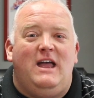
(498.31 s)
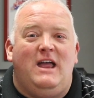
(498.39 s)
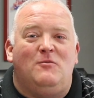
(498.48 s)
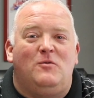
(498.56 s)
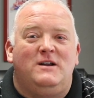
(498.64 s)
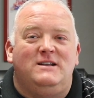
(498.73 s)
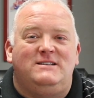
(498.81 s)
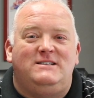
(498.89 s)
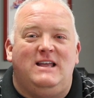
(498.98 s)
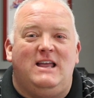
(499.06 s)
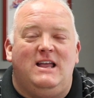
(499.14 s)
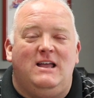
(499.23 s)
And we're going to
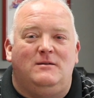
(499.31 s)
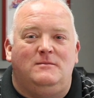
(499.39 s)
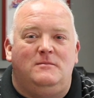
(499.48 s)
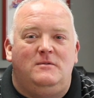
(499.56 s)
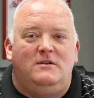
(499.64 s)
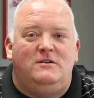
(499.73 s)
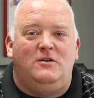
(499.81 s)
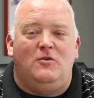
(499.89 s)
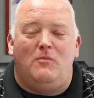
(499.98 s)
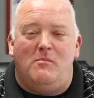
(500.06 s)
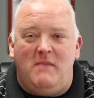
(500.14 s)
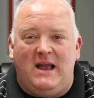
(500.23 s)
see Him
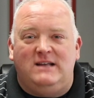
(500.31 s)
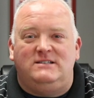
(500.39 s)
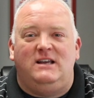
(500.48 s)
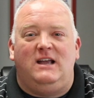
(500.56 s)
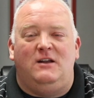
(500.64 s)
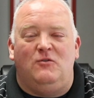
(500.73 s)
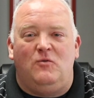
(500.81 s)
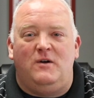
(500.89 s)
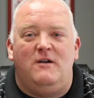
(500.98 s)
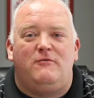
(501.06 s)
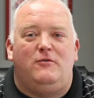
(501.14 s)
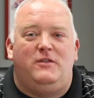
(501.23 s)
do amazing and
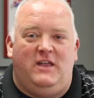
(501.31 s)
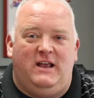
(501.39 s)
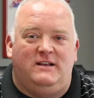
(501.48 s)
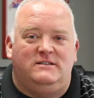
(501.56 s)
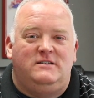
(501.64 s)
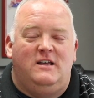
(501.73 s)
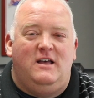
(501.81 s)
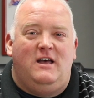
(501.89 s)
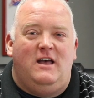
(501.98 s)
wonderful things